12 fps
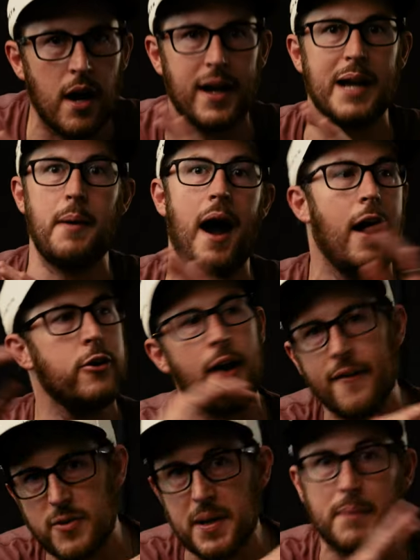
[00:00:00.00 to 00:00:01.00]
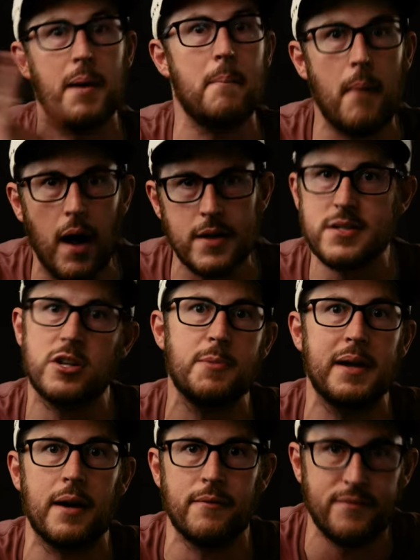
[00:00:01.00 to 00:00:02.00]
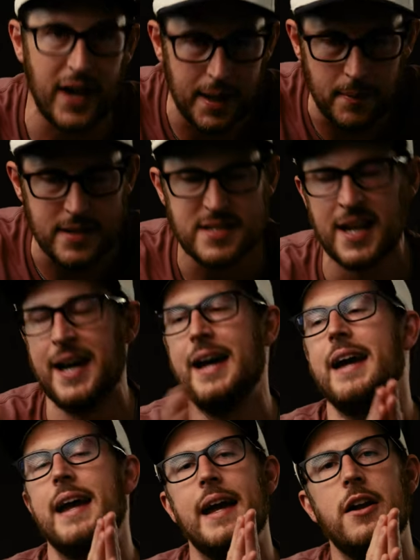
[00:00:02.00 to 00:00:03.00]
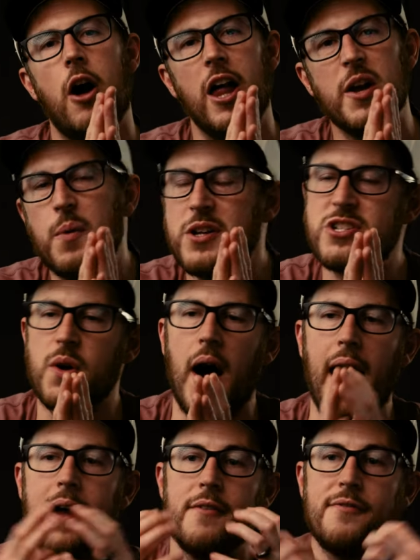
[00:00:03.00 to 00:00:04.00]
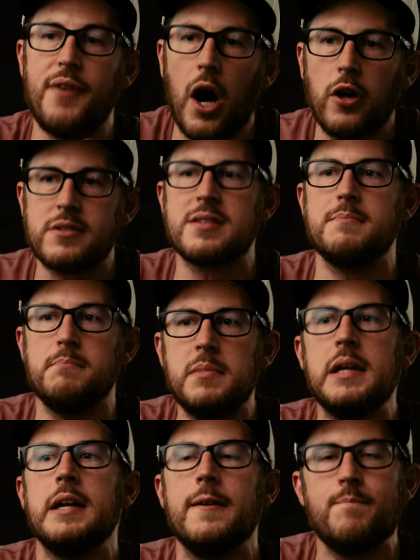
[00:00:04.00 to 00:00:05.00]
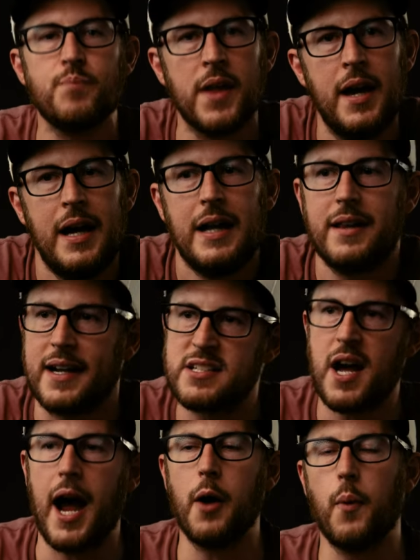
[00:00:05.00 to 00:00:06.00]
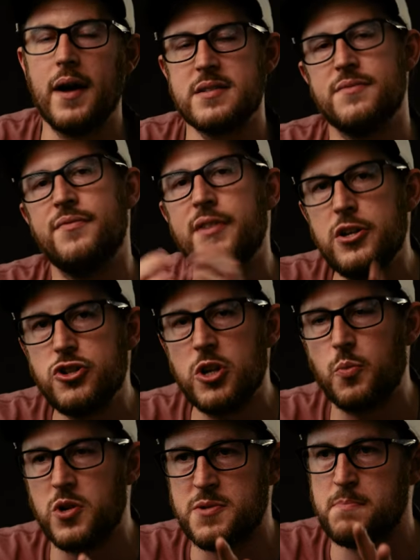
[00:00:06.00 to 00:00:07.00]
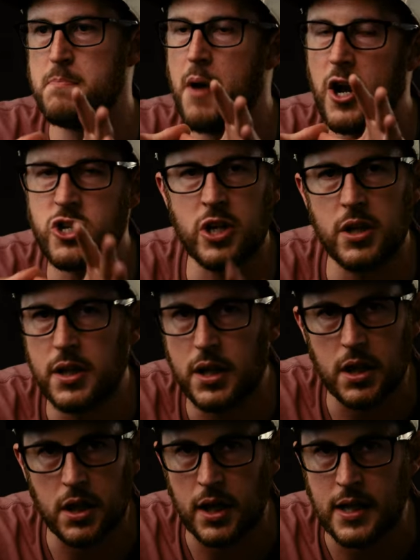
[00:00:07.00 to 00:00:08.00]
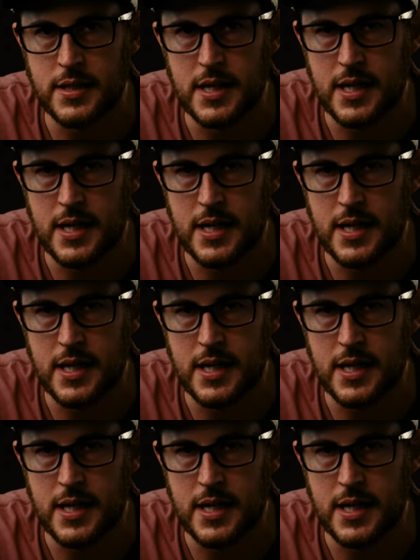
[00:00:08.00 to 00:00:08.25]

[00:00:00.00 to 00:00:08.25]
talking about how you have to become a monster to become famous in Hollywood. So it felt to me like Ti West's vision was much clearer in